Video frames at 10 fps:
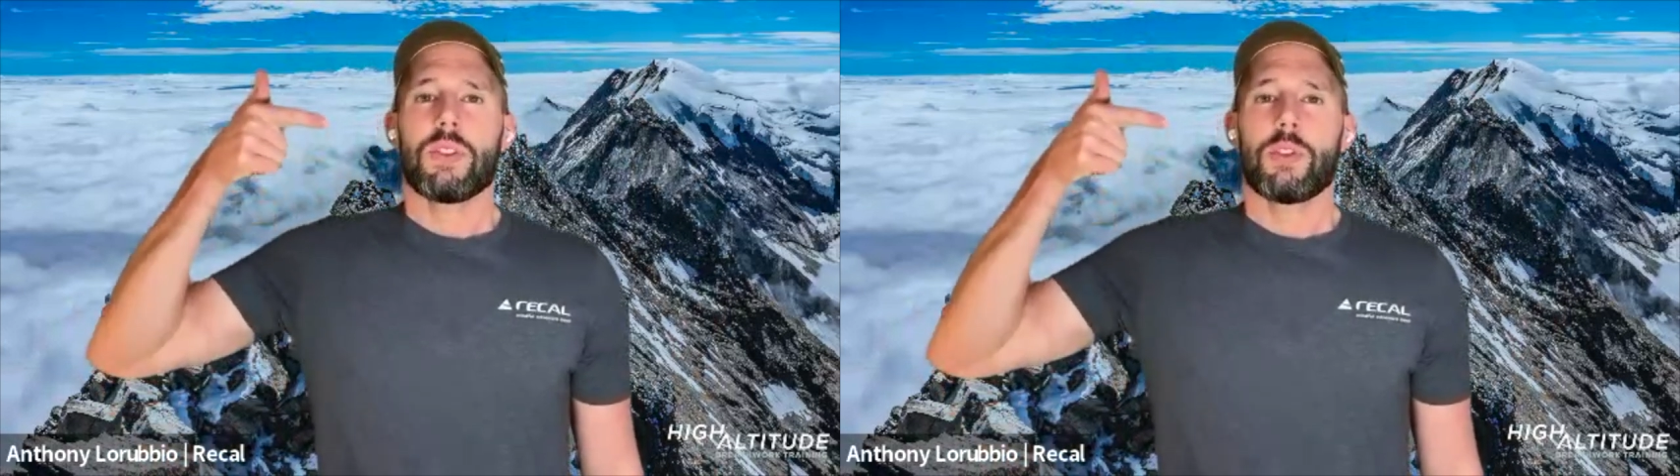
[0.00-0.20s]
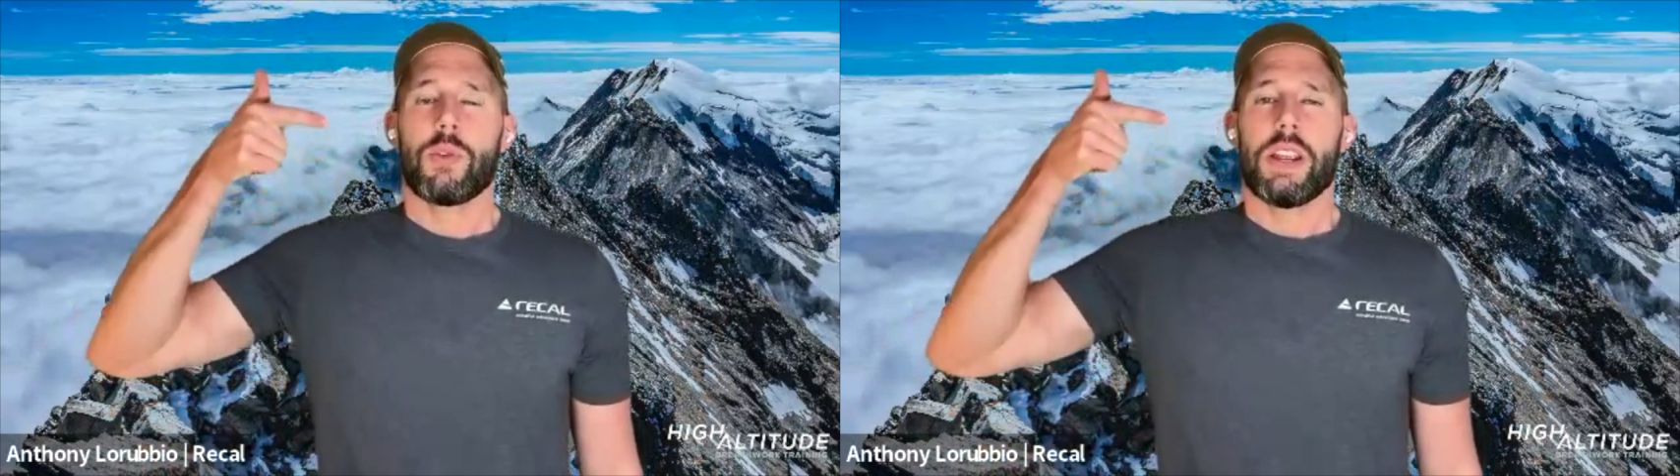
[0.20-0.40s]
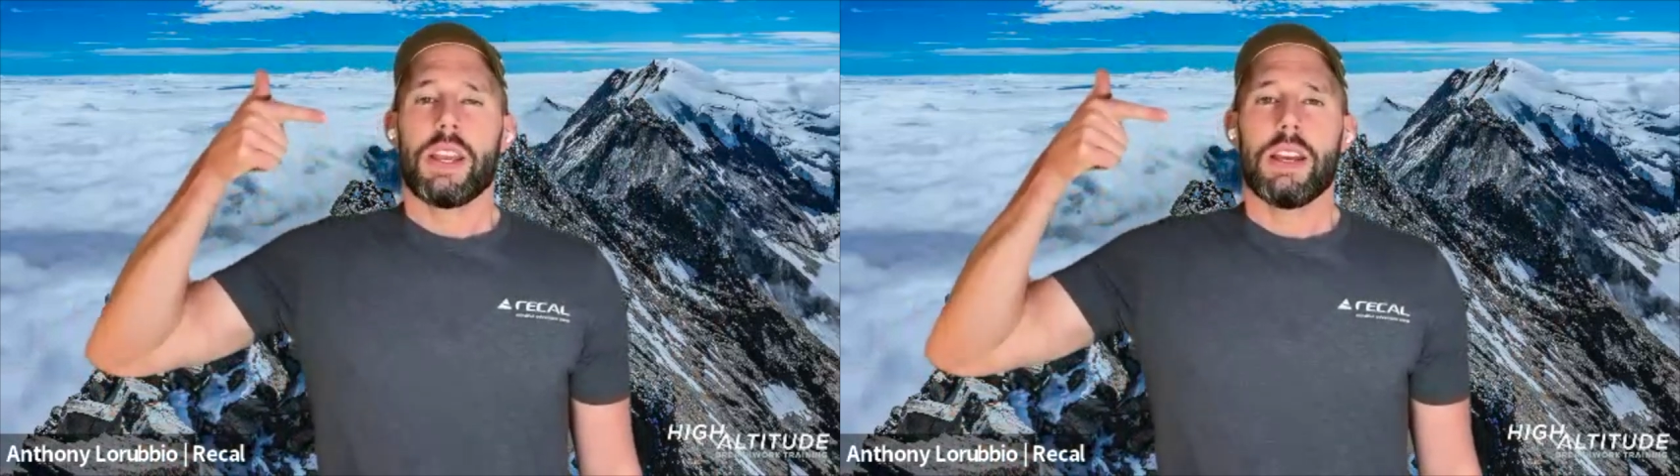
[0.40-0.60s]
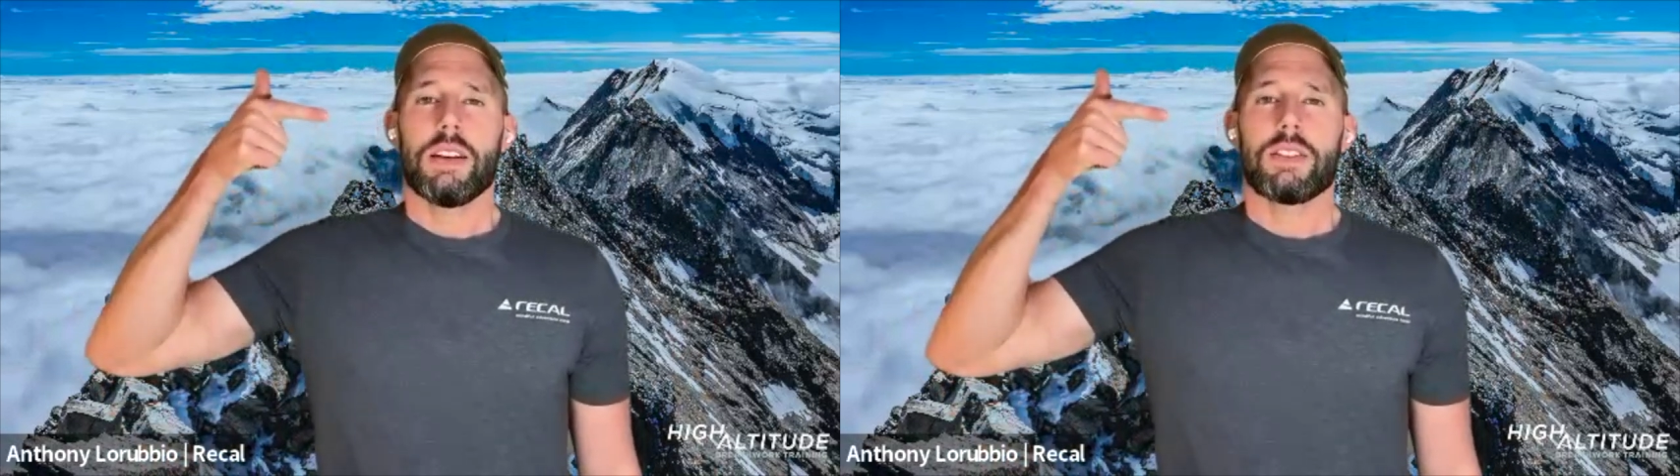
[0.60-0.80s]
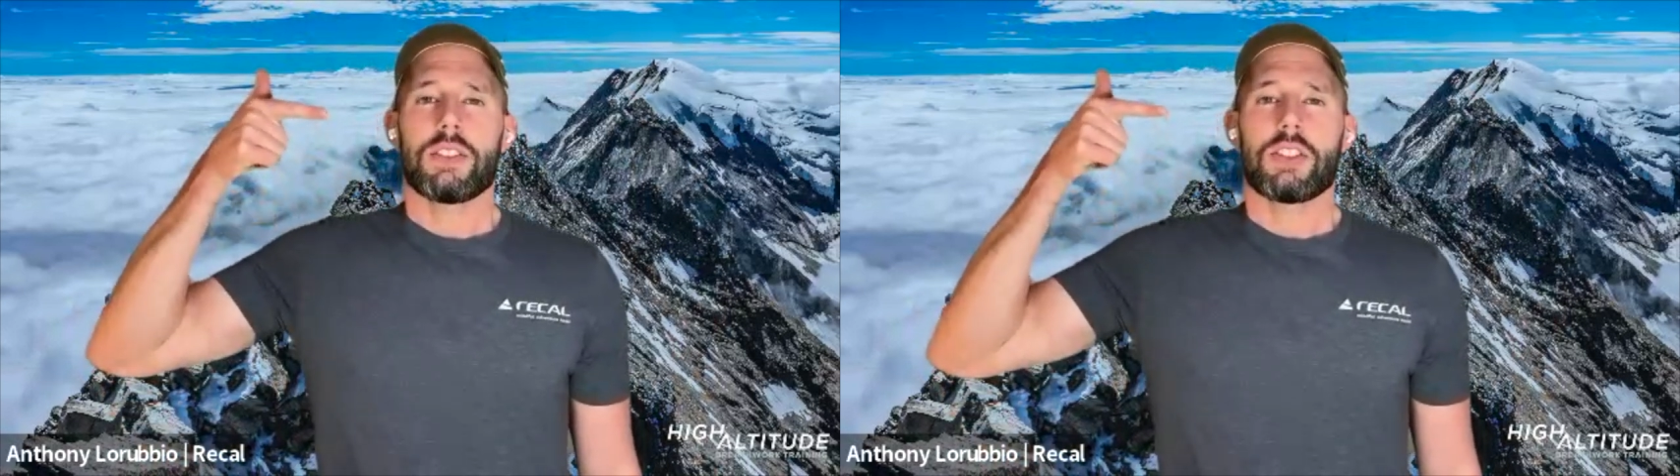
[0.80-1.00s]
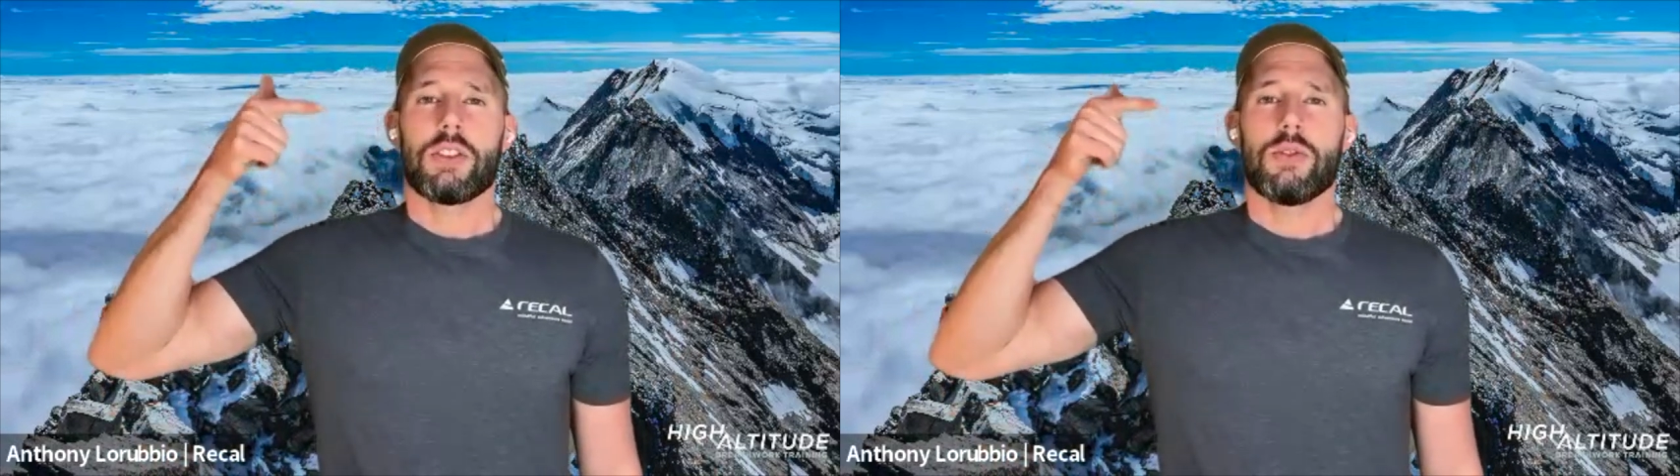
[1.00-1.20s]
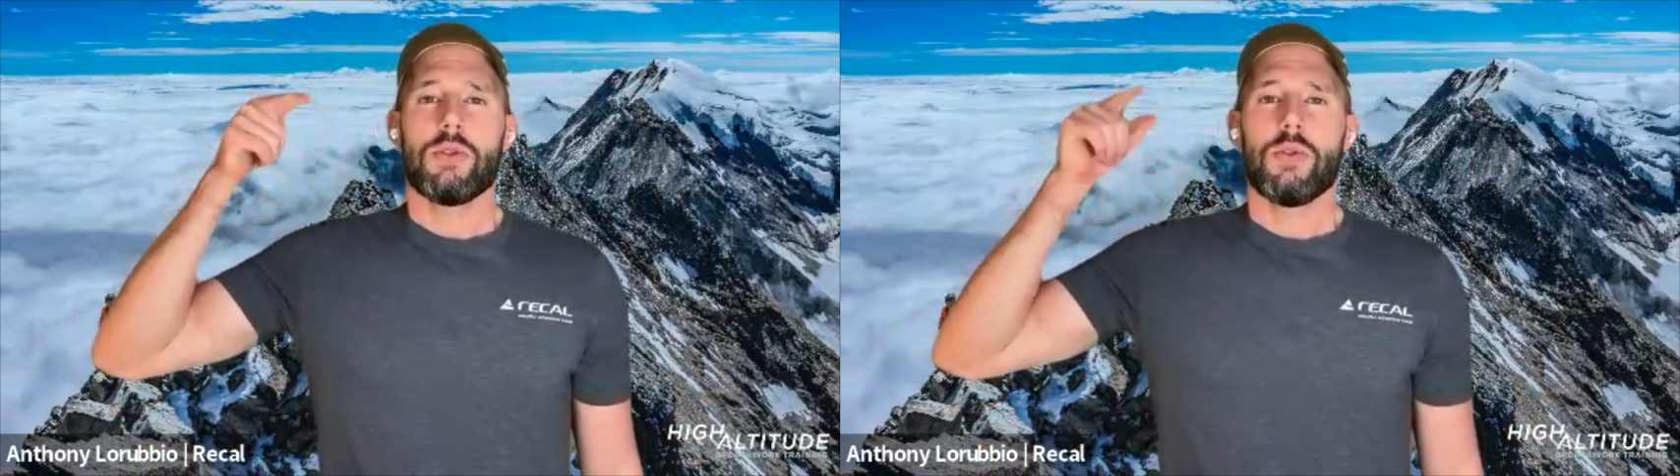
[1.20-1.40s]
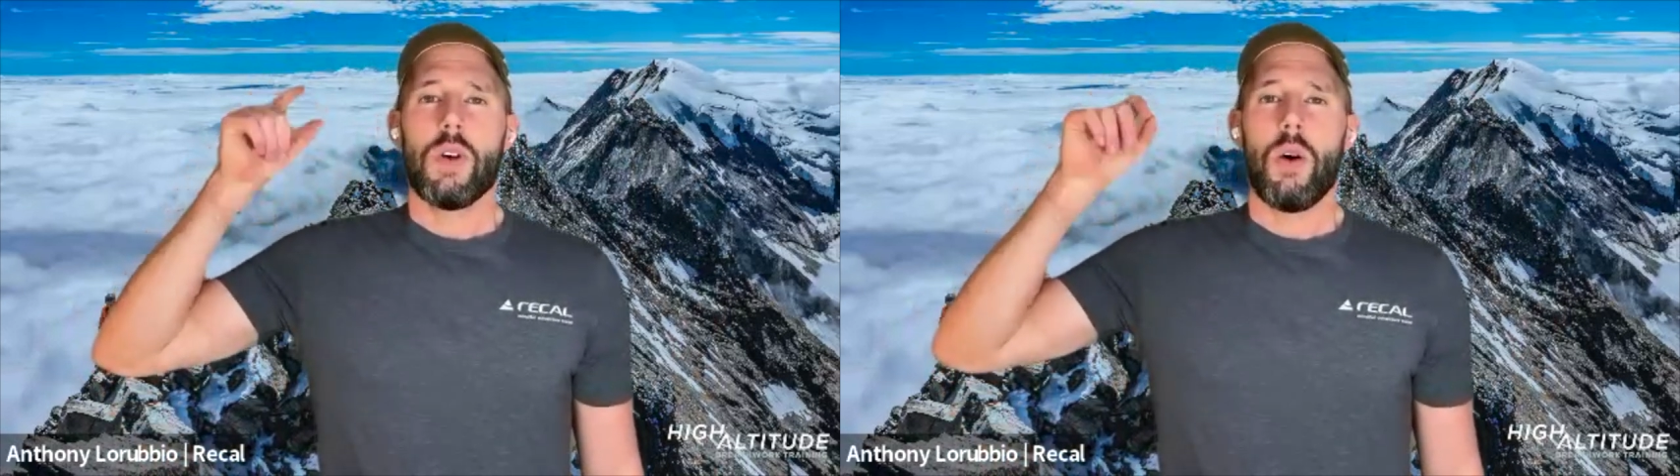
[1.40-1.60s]
3,
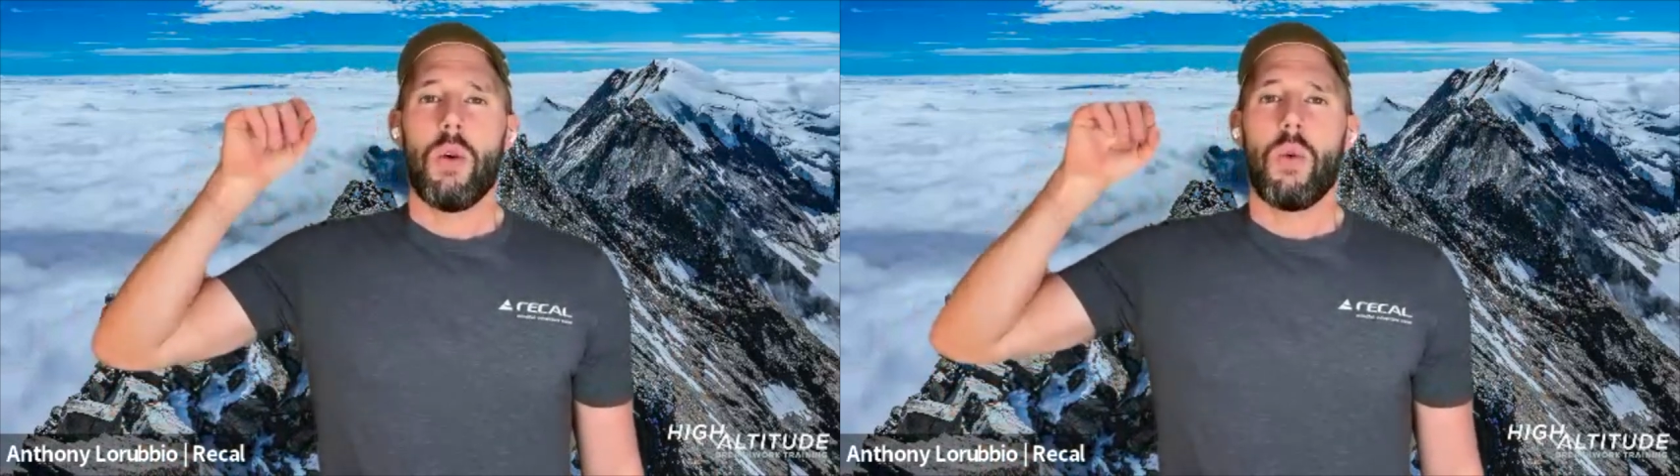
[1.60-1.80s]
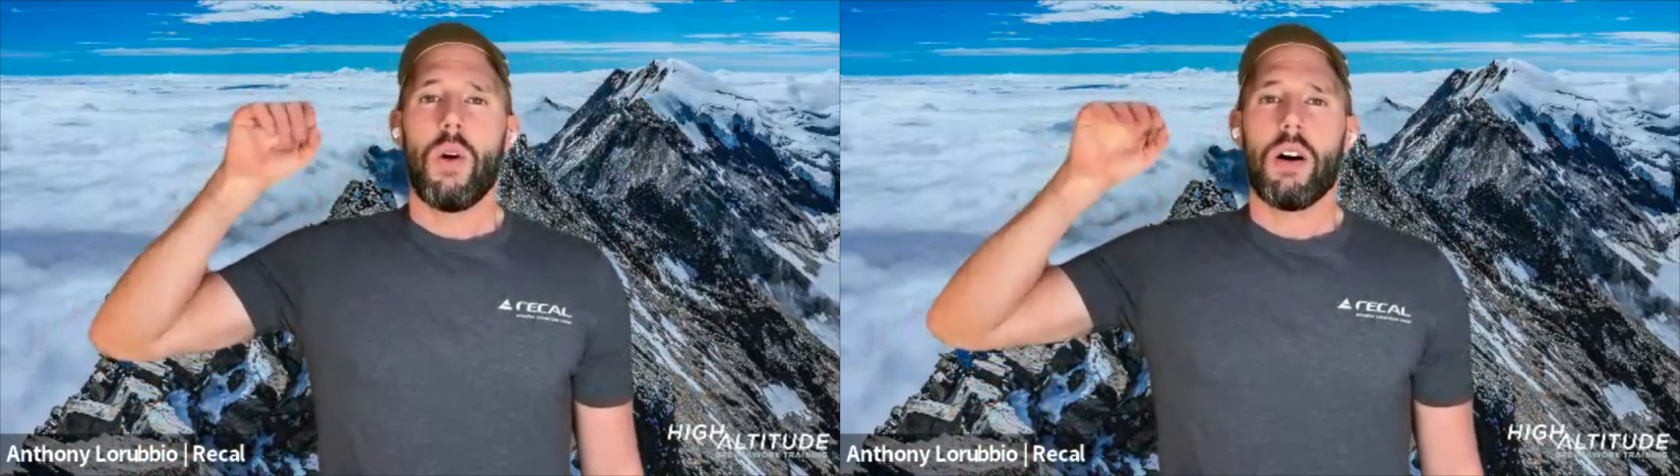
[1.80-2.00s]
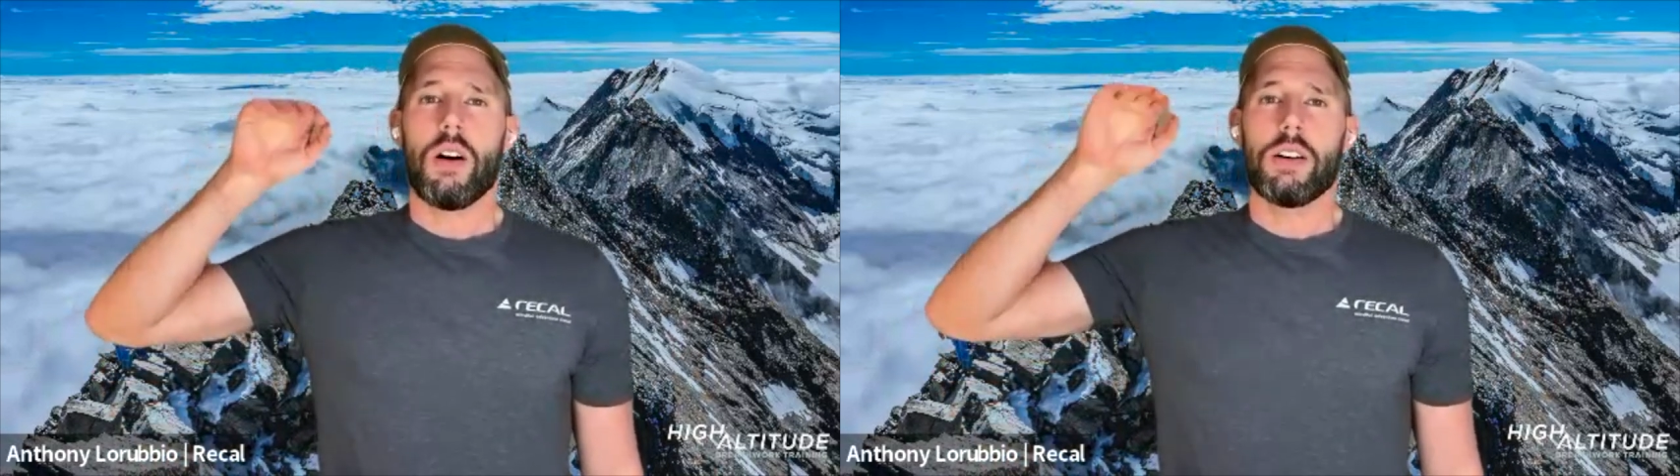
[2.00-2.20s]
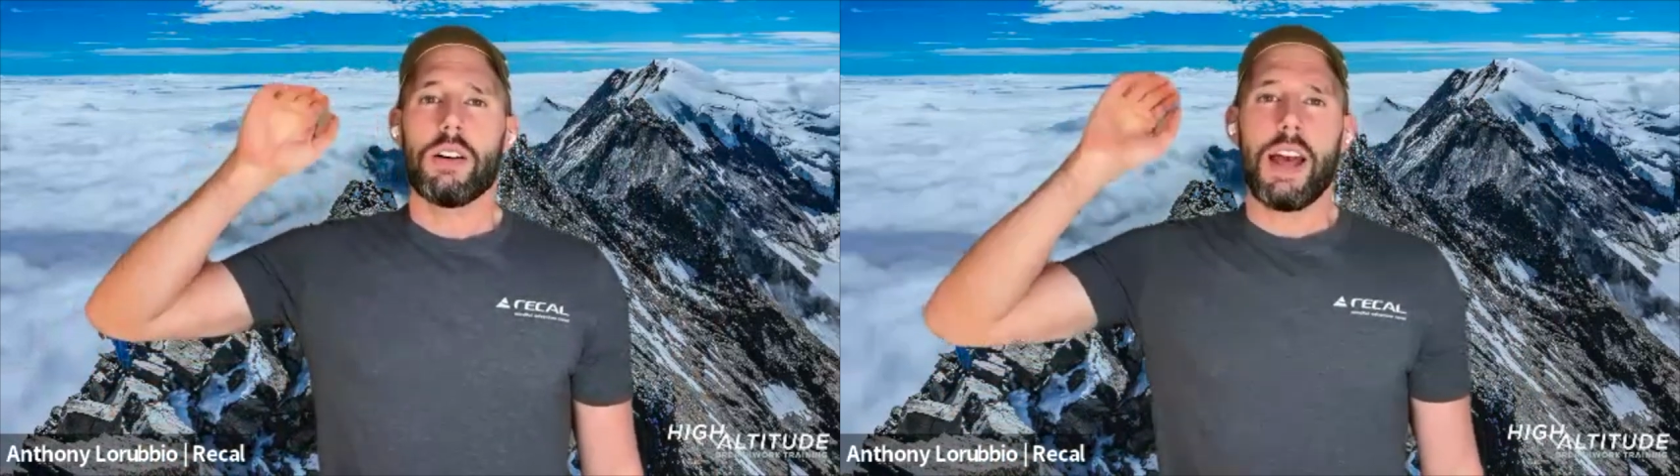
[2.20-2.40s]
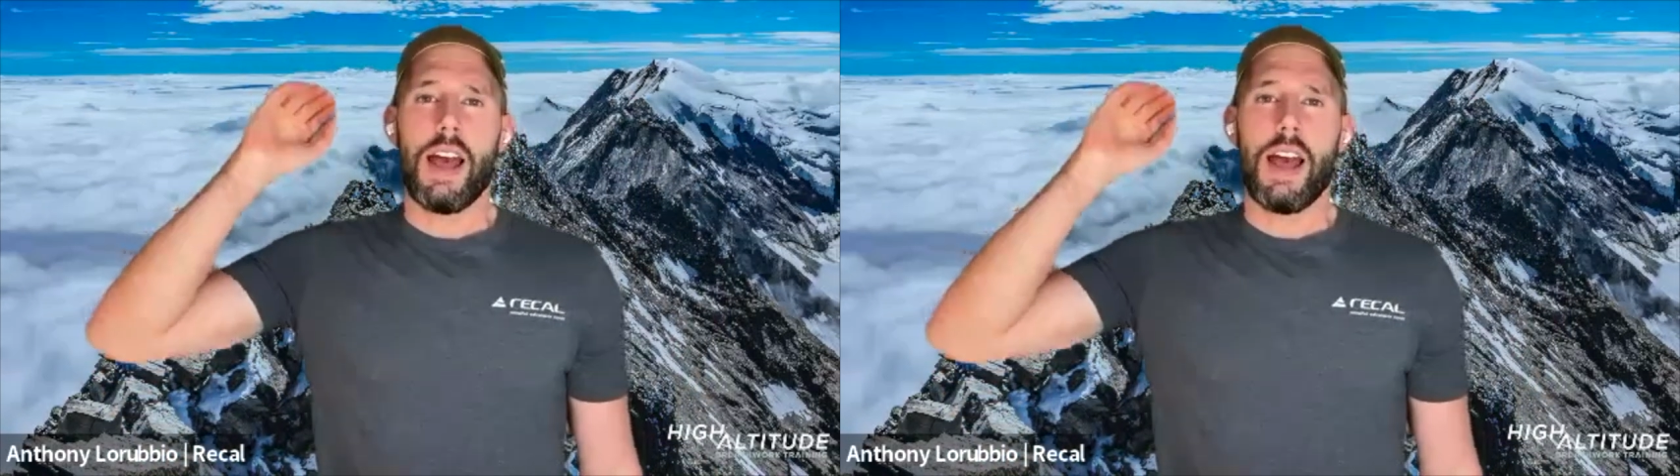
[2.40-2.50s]
2, 1.